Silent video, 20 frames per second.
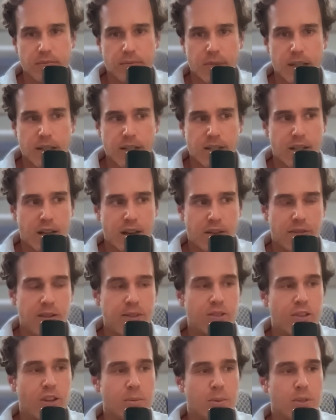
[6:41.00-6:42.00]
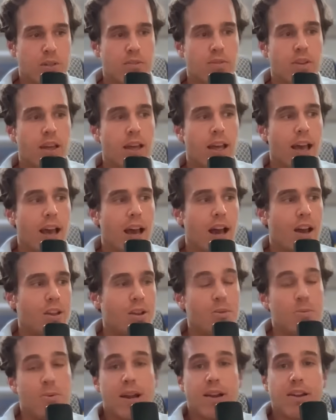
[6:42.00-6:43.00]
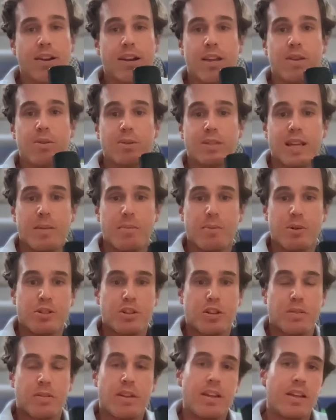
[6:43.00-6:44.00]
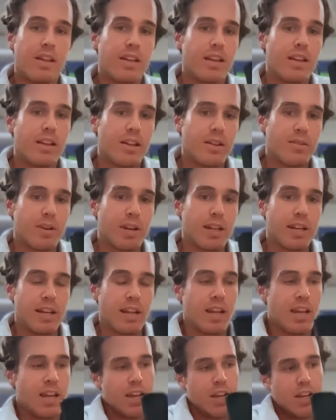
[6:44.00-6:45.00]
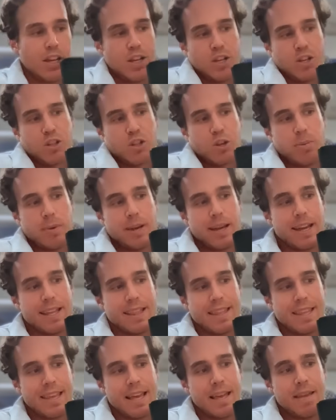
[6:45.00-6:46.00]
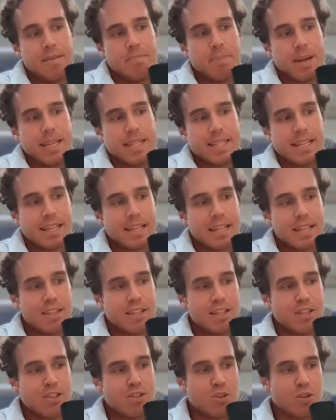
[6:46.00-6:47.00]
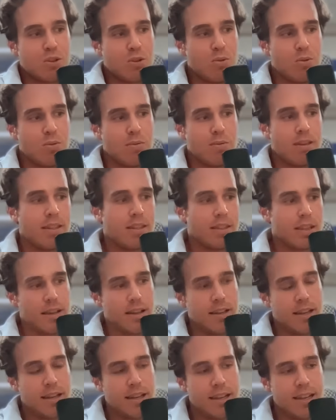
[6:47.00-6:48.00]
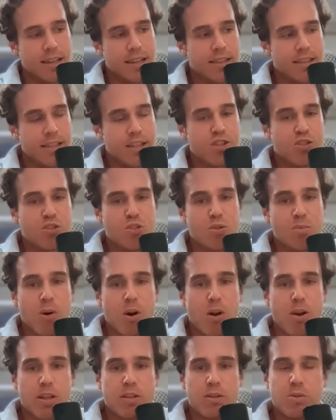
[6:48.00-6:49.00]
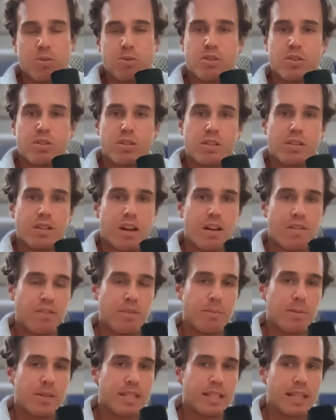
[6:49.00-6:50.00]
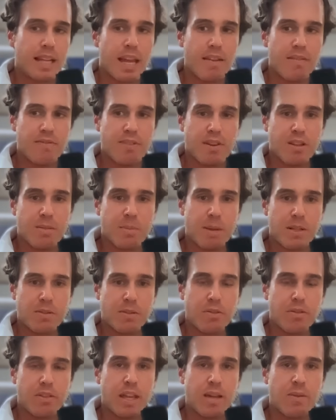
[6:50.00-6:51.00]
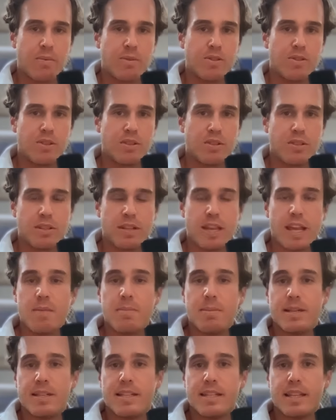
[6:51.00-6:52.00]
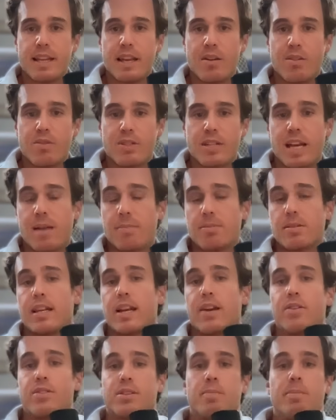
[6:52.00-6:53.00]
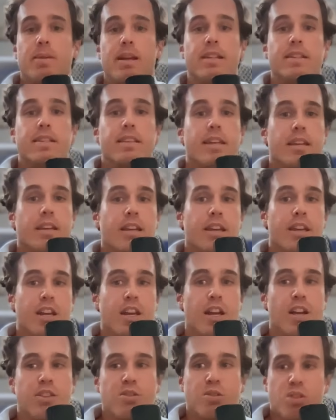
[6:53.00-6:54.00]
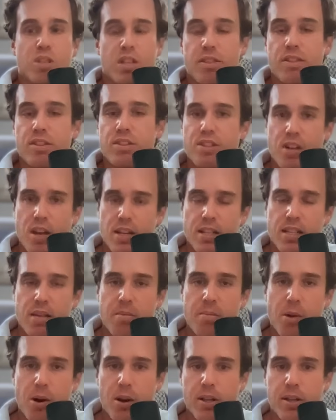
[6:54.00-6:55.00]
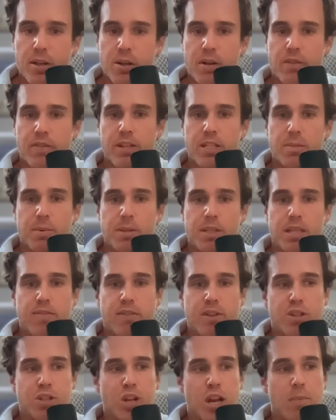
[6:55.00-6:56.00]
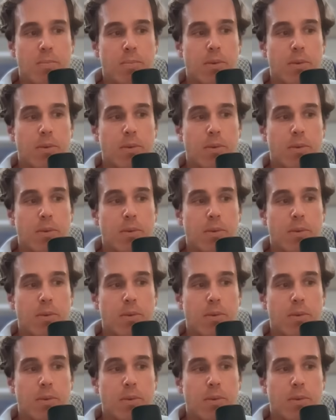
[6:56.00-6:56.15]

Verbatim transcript: stuff in terms of how you regulate your temperature, right? So eh, basically, these two these two molecules come from the same fundamental thing, which is ABCL's Abcellera's ability to synthesize a molecule of a specific shape,